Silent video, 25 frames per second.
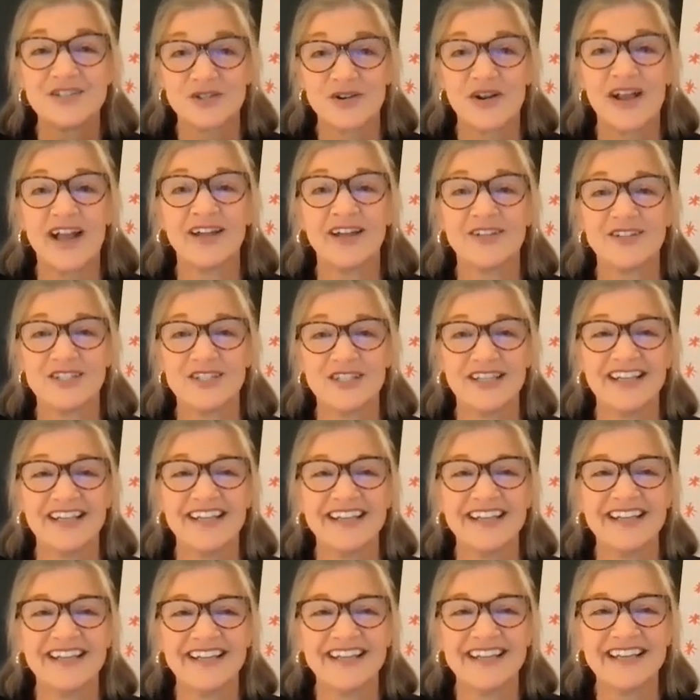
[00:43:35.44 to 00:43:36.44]

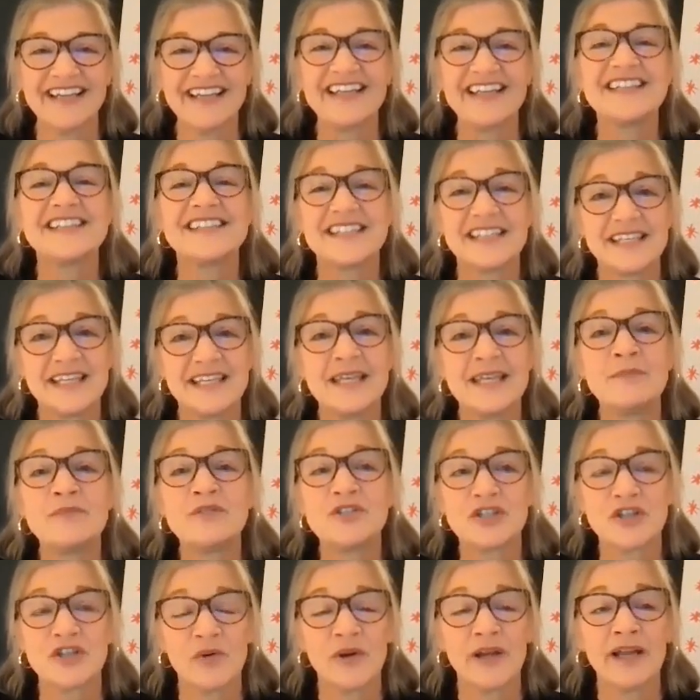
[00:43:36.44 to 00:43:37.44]
strategy is to
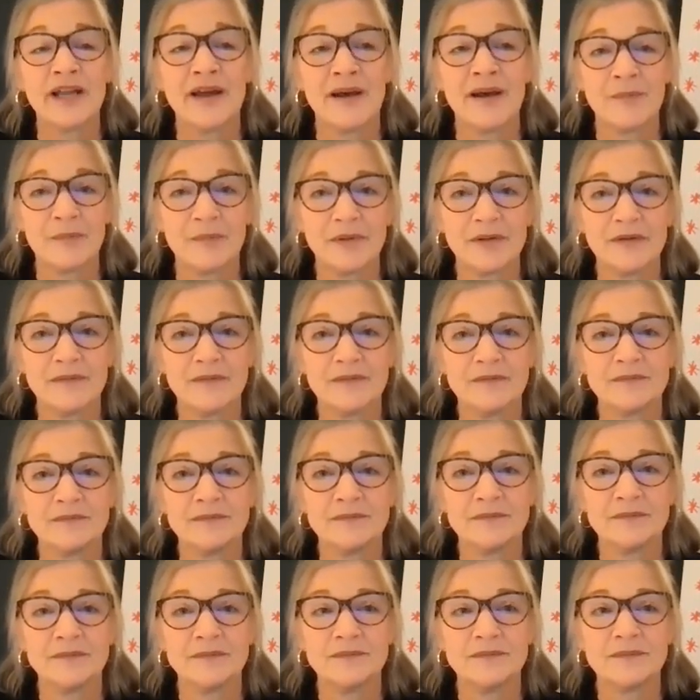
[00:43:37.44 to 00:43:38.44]
keep showing up.
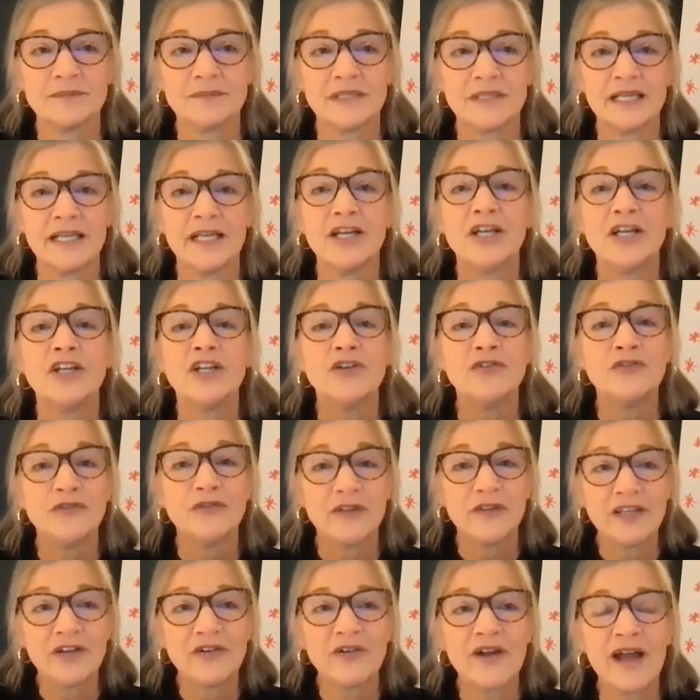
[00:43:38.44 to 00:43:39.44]
You
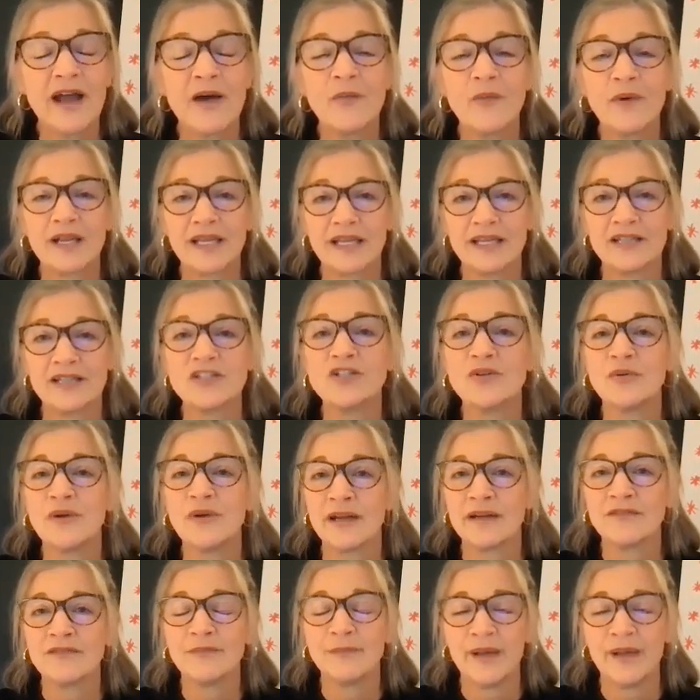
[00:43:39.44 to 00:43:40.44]
figure out what gets
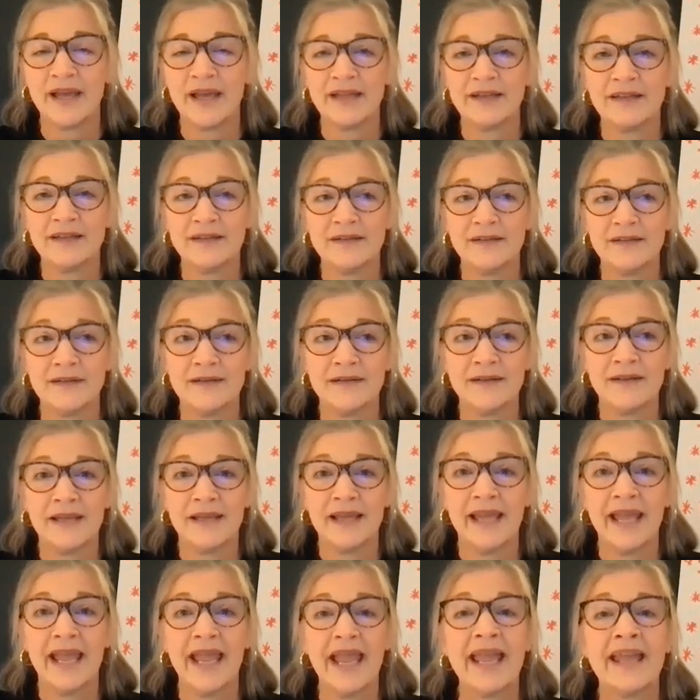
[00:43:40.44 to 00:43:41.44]
you out of bed.
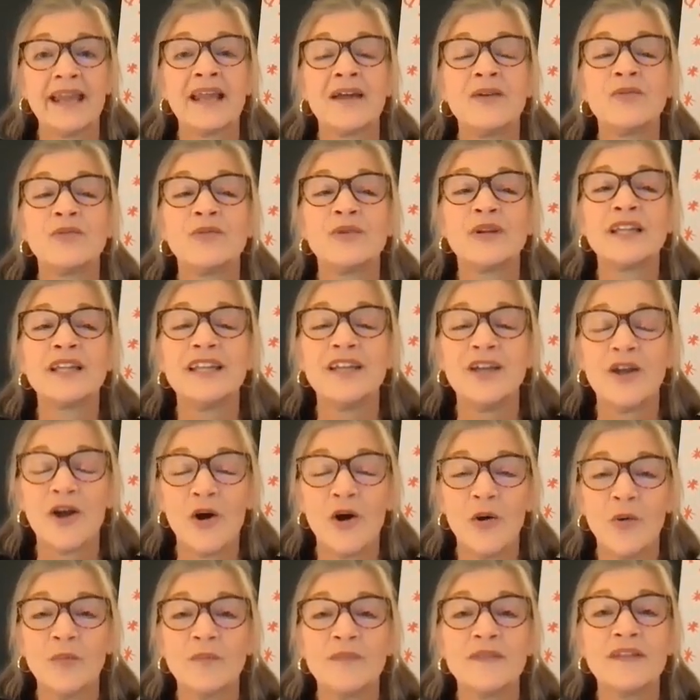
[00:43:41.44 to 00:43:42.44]
And I really
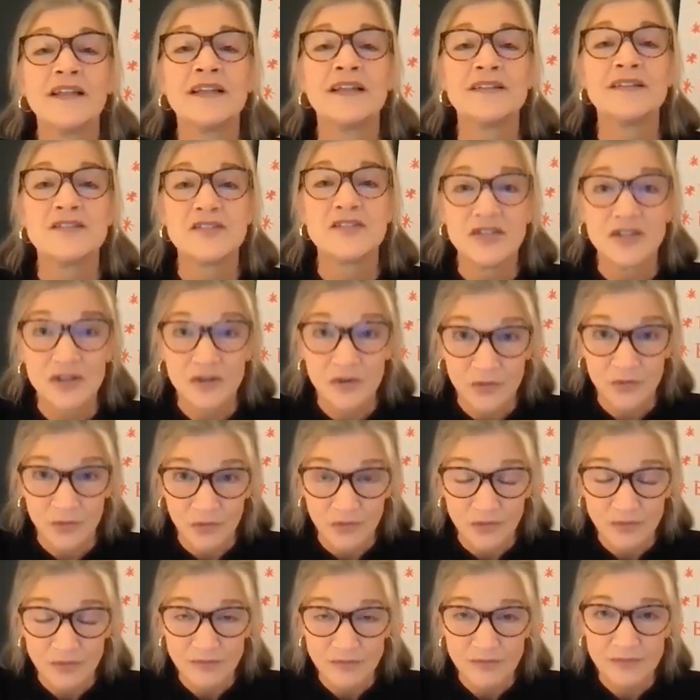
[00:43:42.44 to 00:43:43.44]
hope that it's
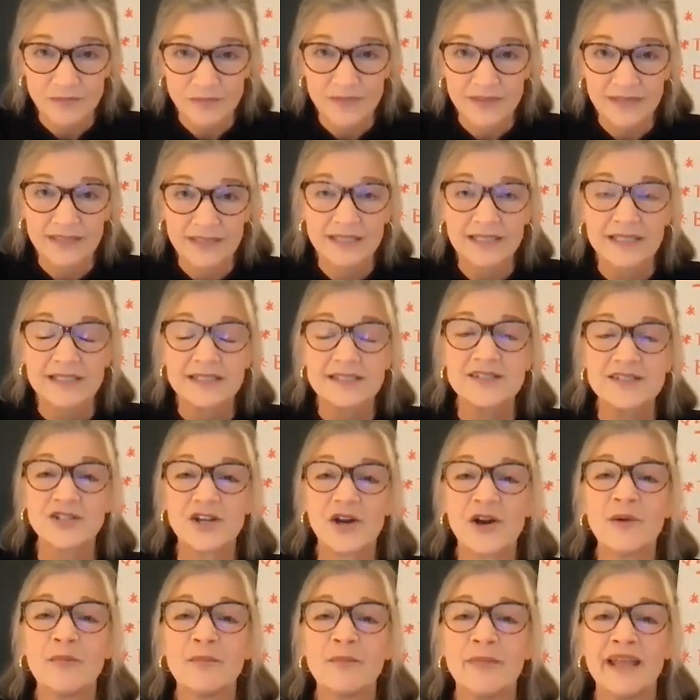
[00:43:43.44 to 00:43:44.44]
you.
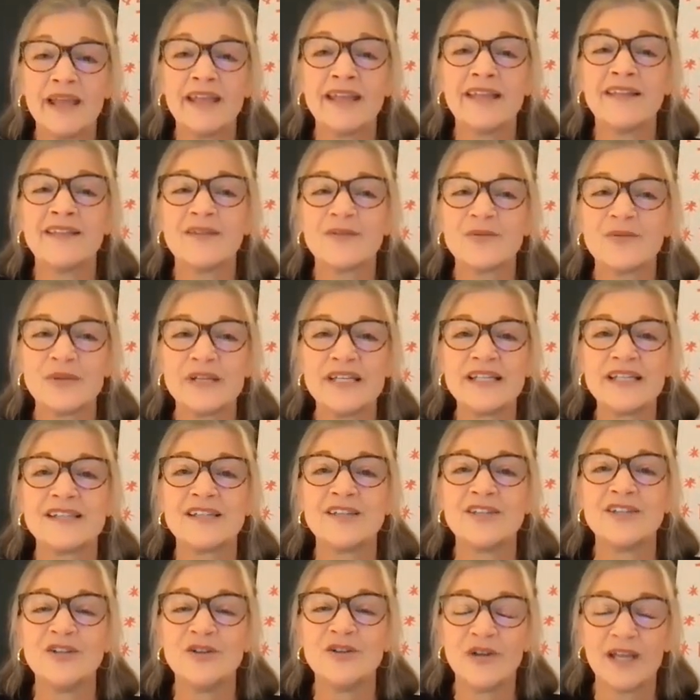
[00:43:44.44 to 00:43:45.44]
Start making the
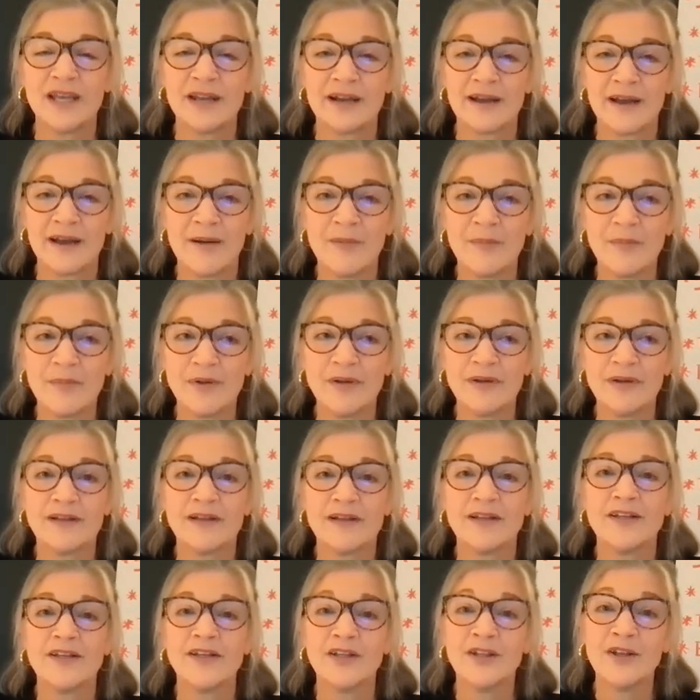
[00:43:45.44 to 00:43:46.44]
reason you get up
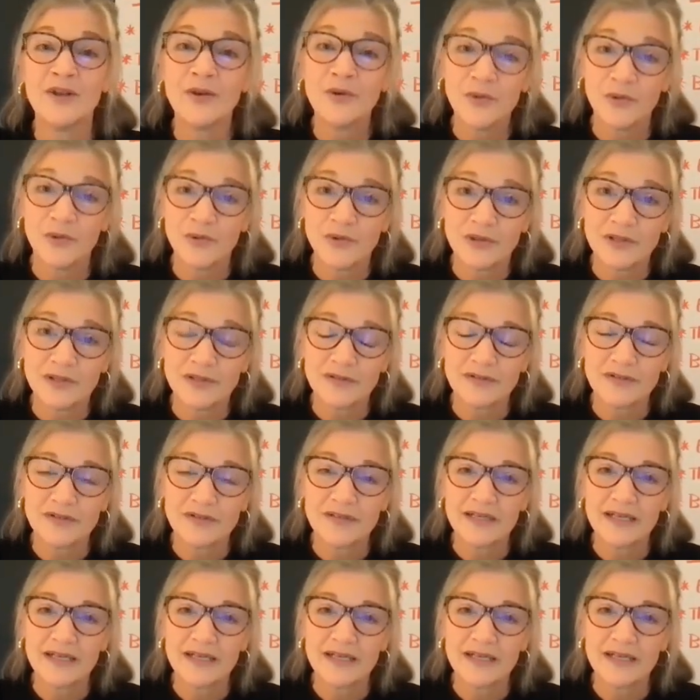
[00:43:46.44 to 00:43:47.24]
you,